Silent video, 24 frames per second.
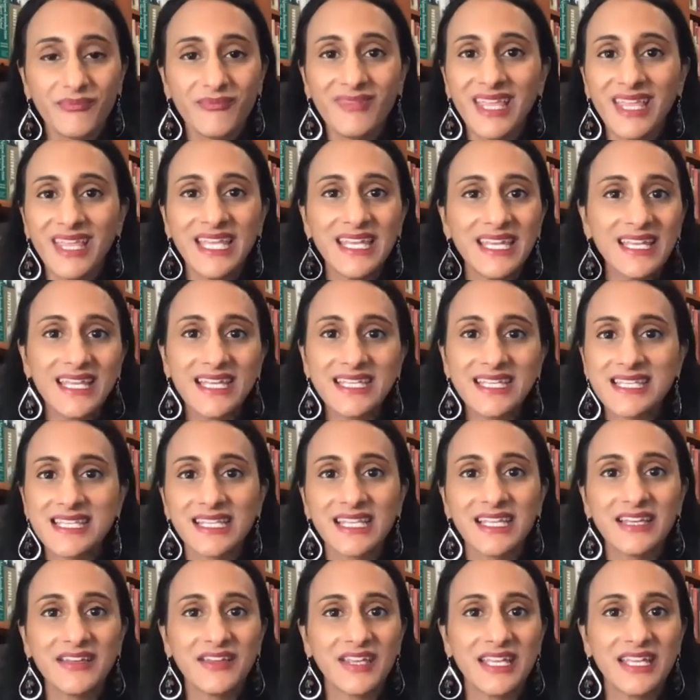he didn't get to
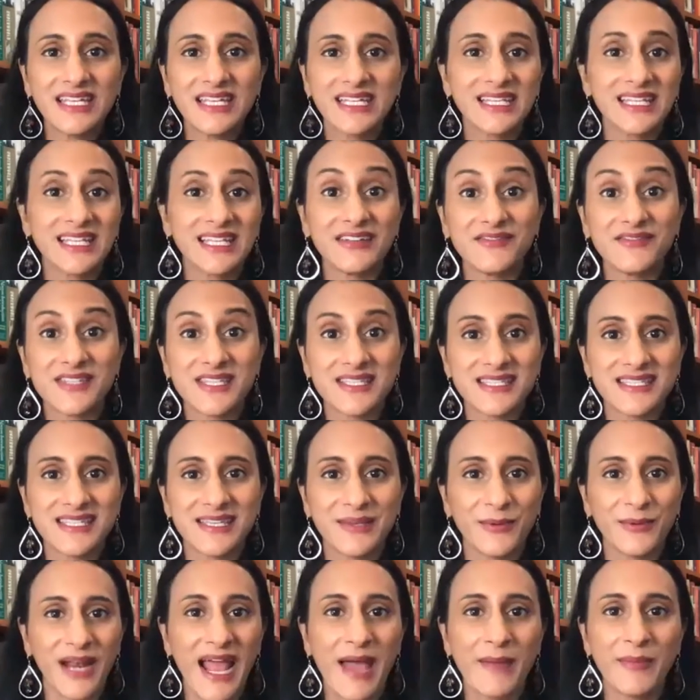live he didn't live to see
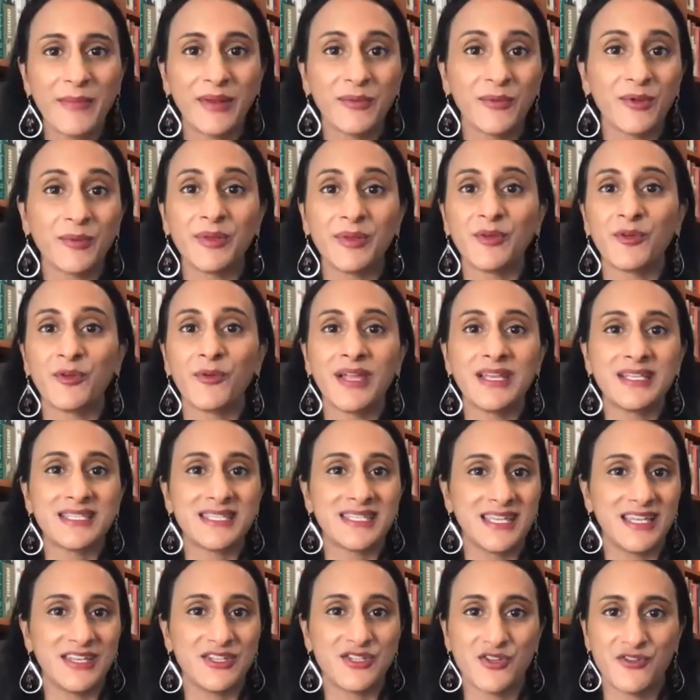what happened it would have been great to
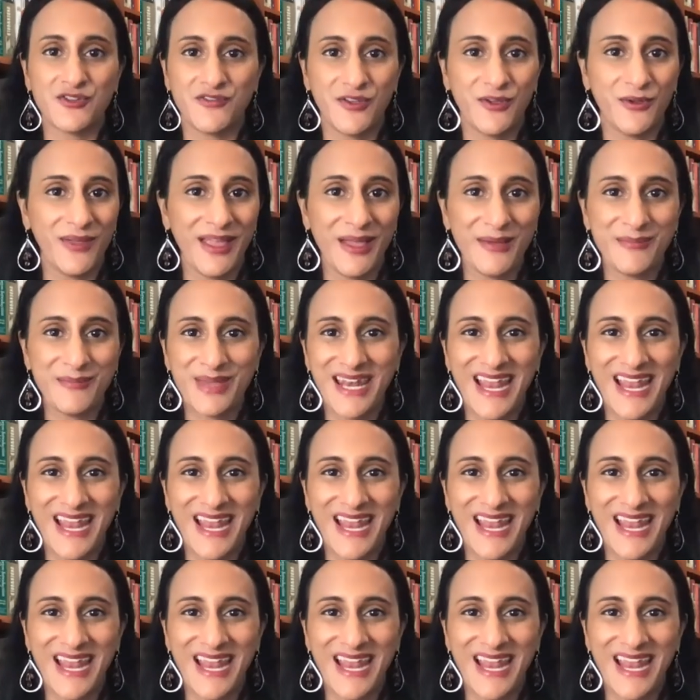interview him and